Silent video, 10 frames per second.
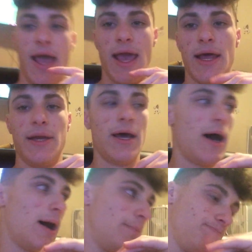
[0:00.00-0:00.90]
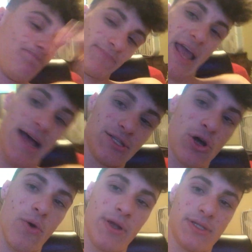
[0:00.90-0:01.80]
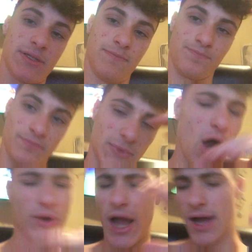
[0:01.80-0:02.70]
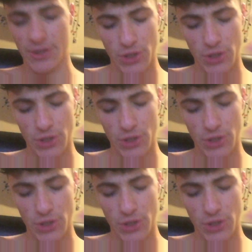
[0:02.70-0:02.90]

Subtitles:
and as always, oh yeah,